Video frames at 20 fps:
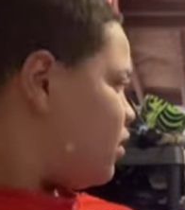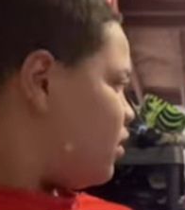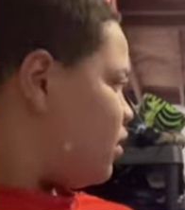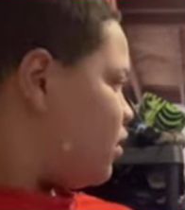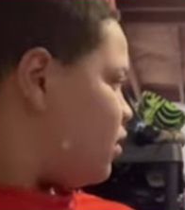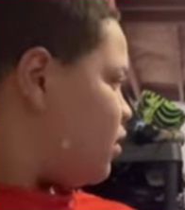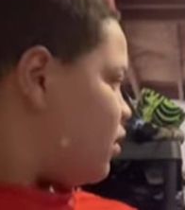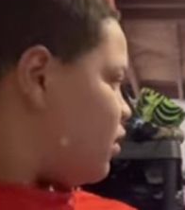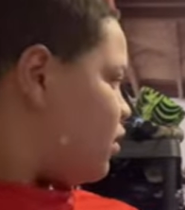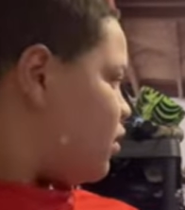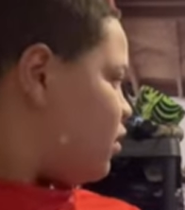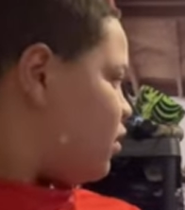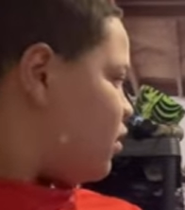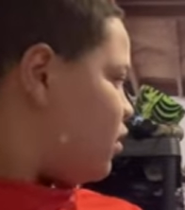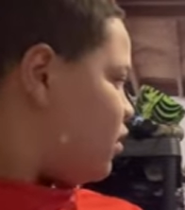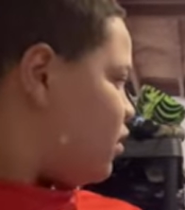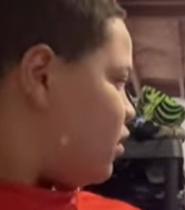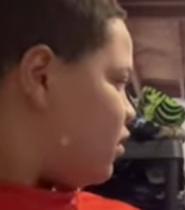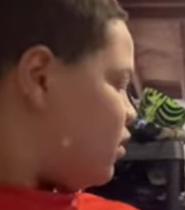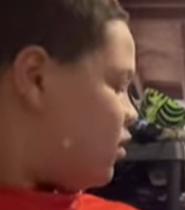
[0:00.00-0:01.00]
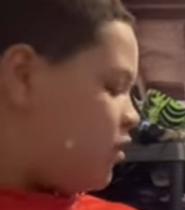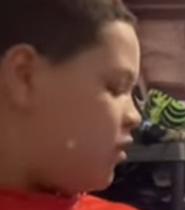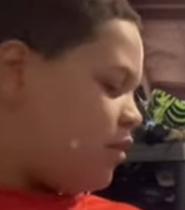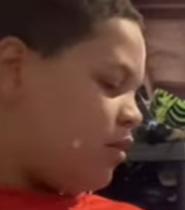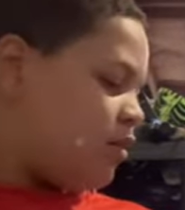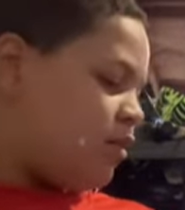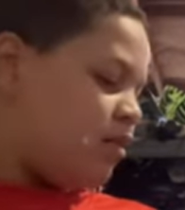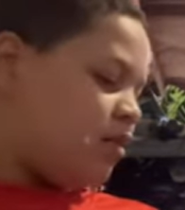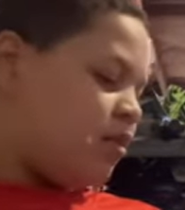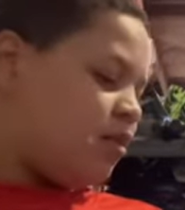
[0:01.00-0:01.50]

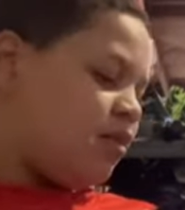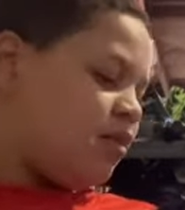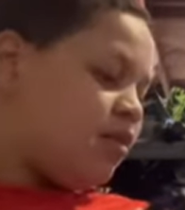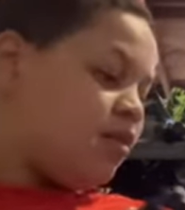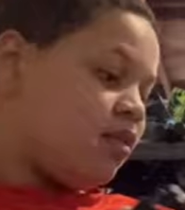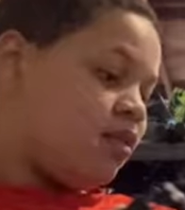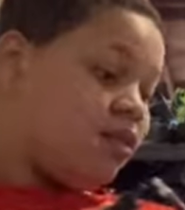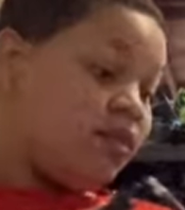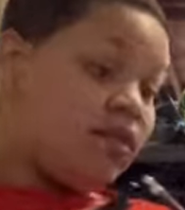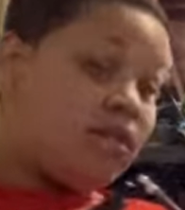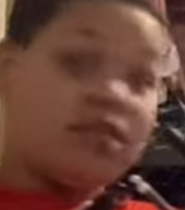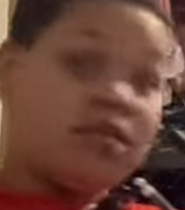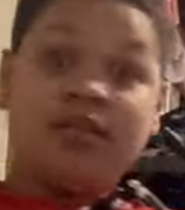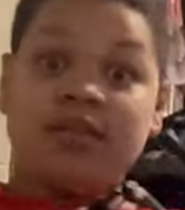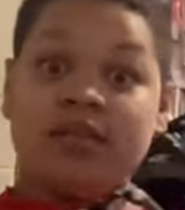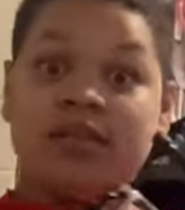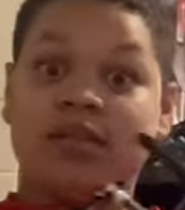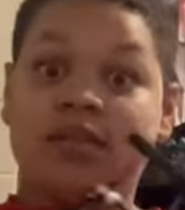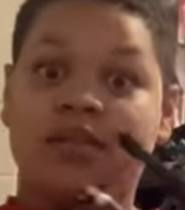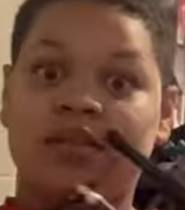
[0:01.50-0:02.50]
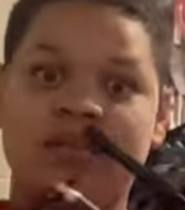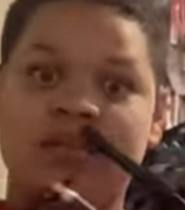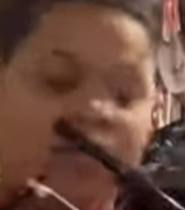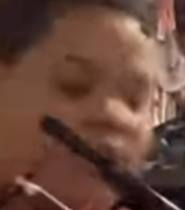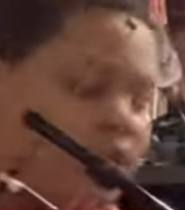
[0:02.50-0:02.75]
(silence)